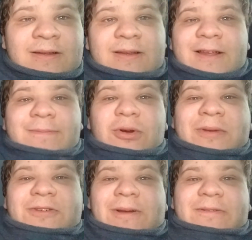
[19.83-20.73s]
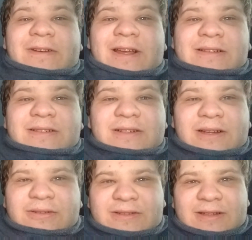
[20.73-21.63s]
Yes, booby traps the cast
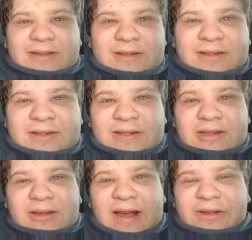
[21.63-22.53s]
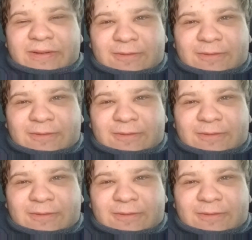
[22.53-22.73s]
ghost at the house.